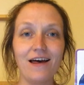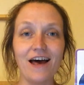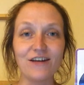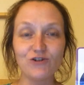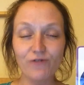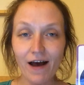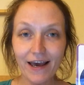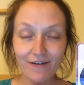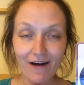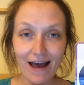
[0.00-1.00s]
A
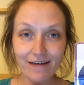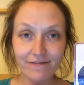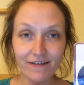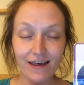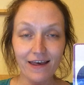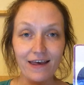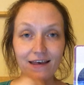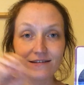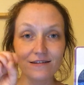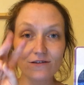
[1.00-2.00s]
trigraph
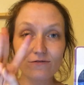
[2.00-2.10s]
is